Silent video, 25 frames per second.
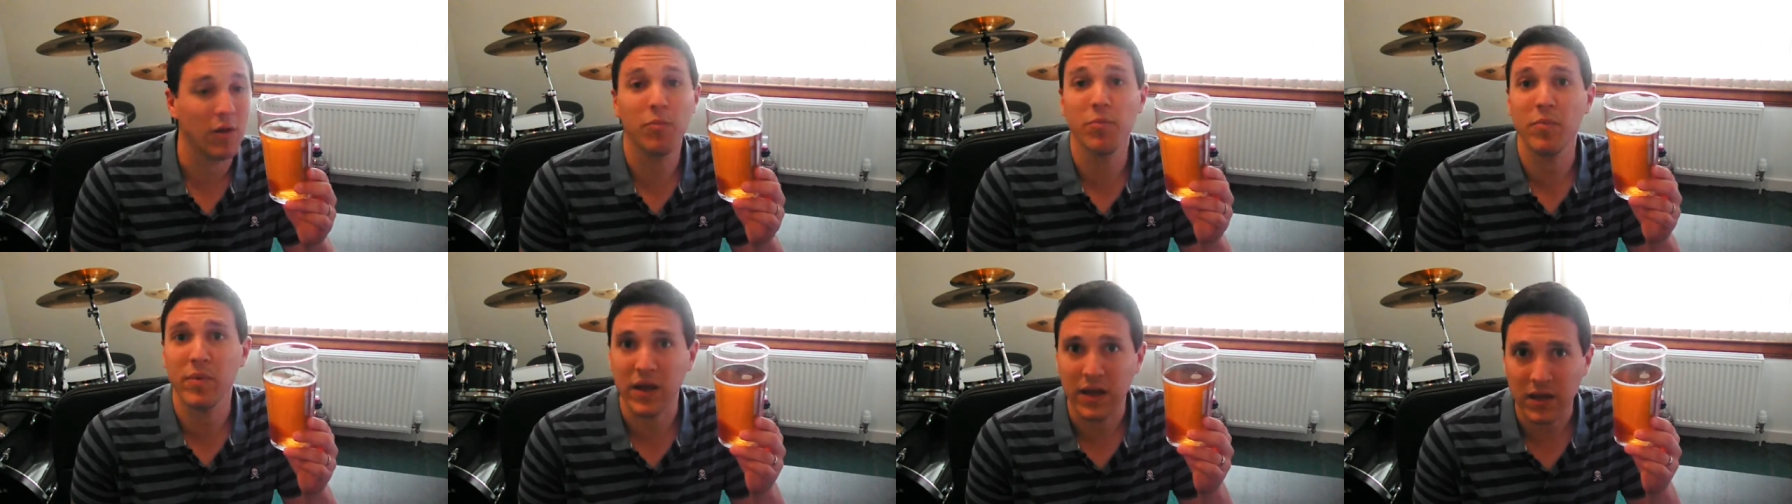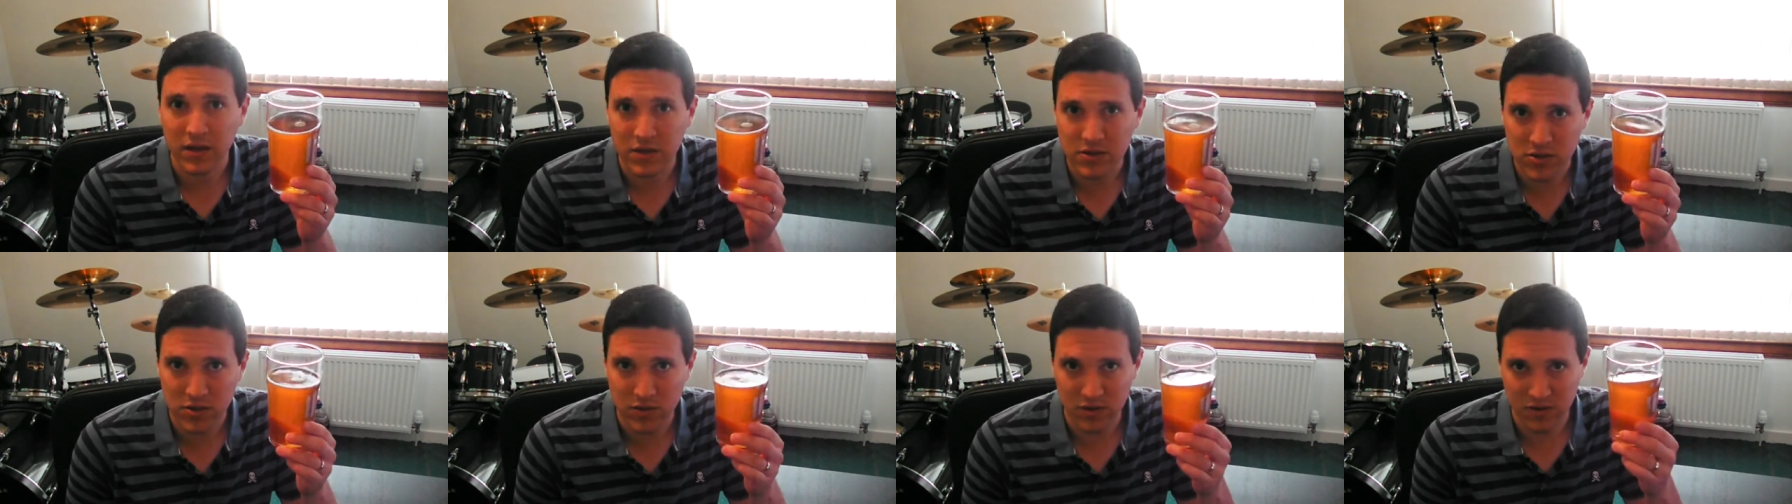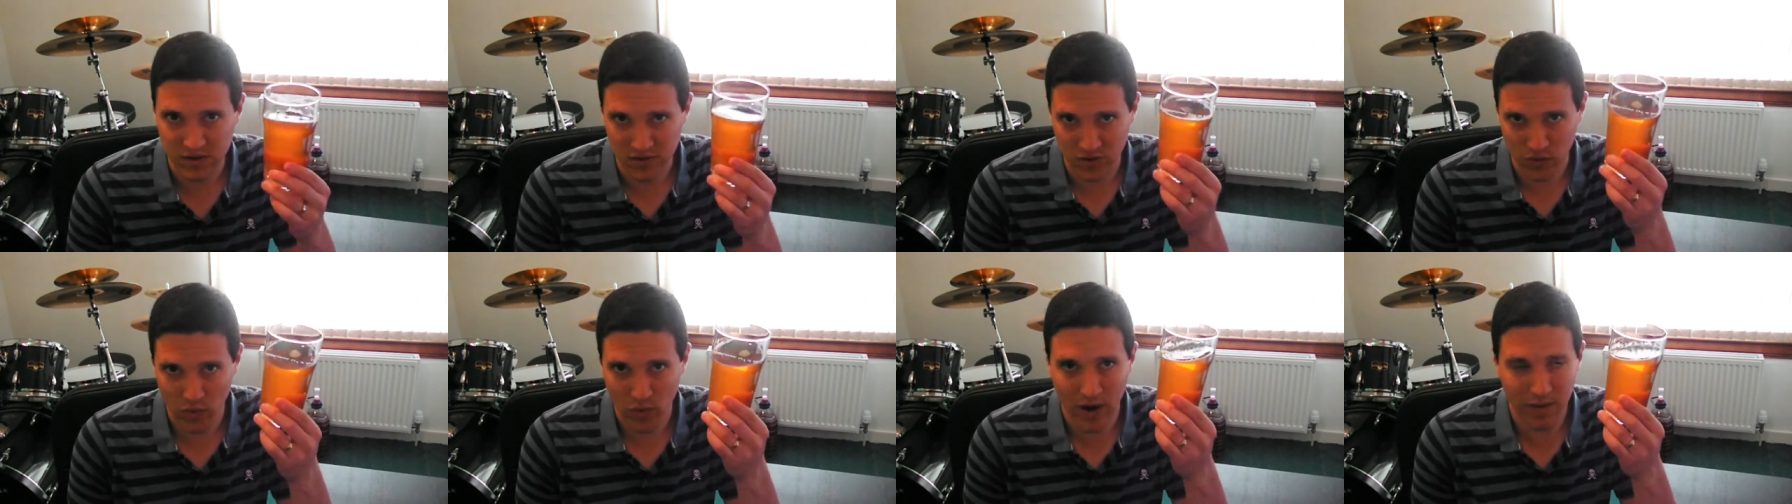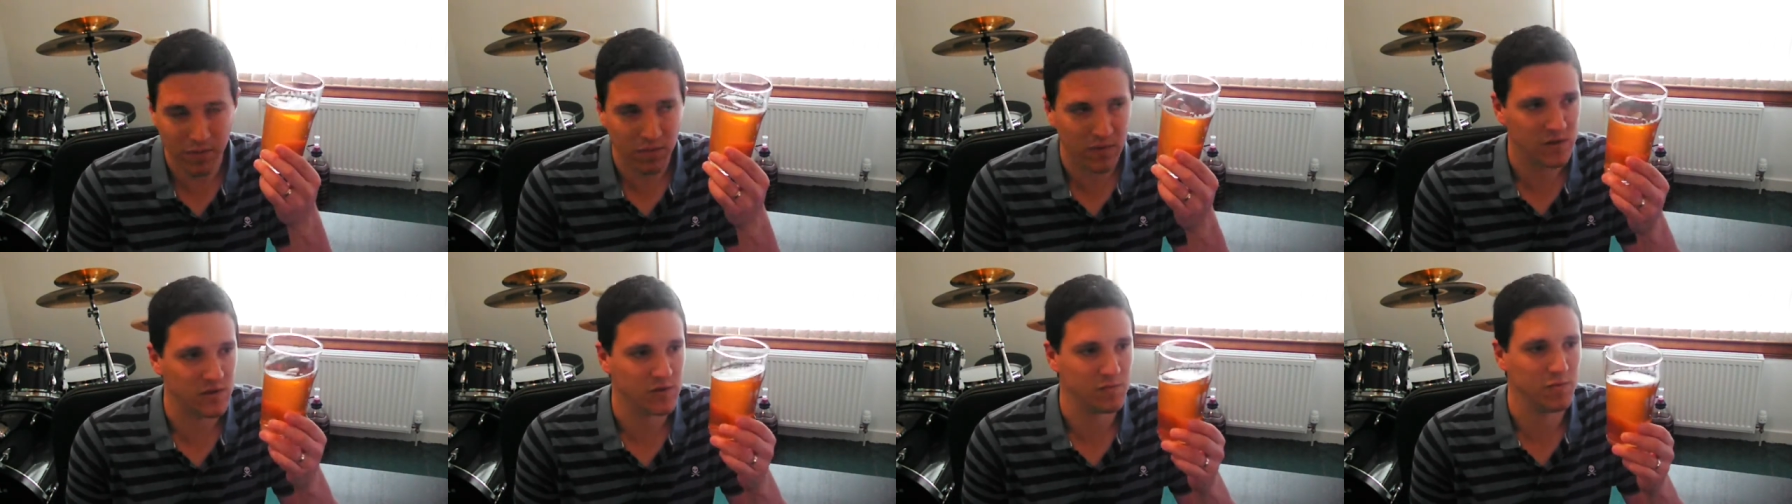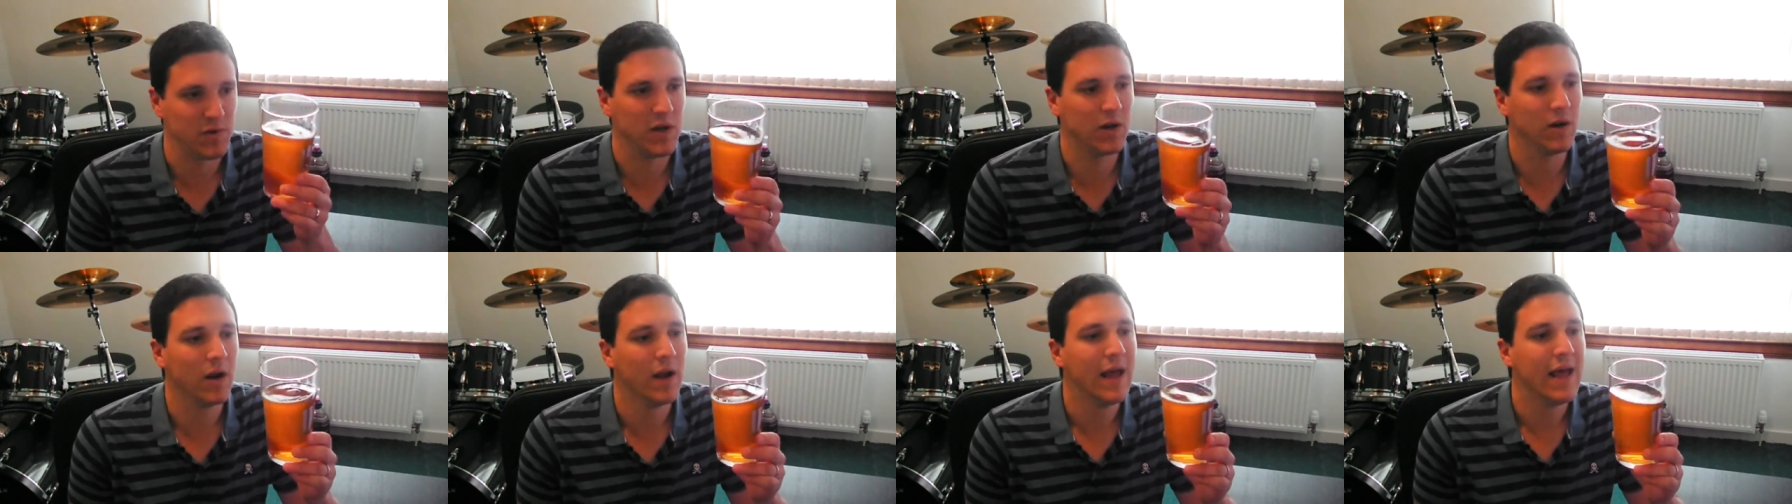help me to describe this
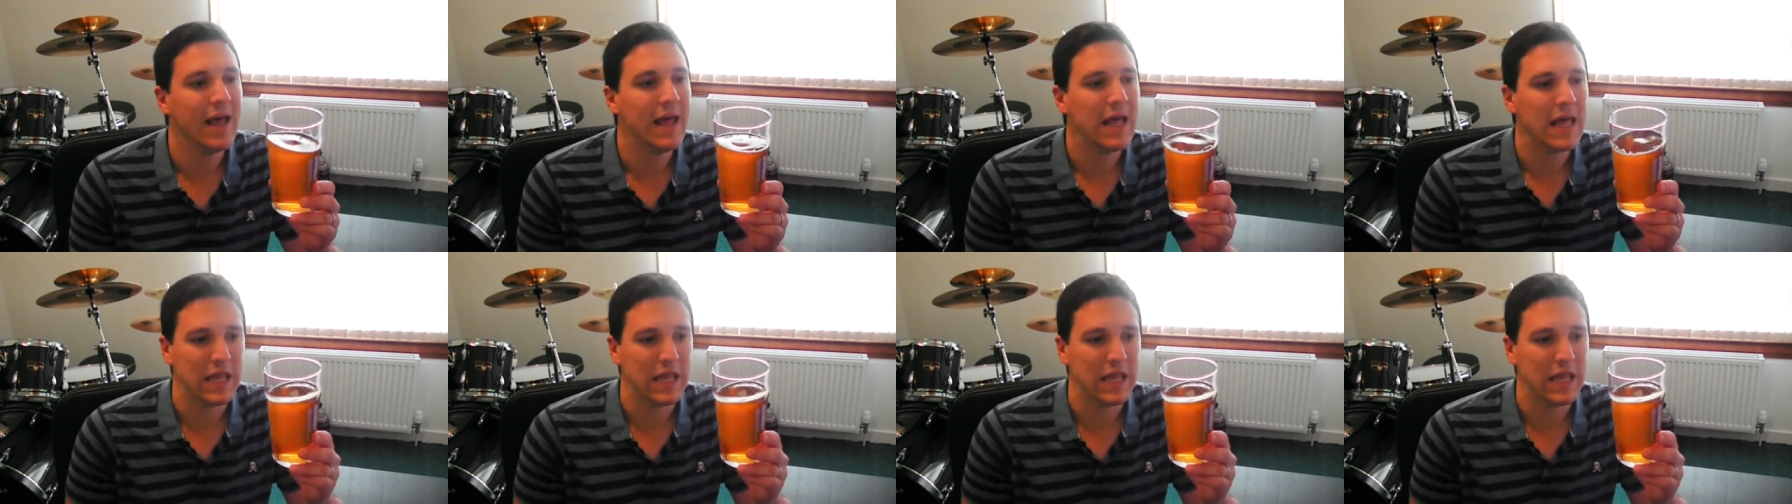beer.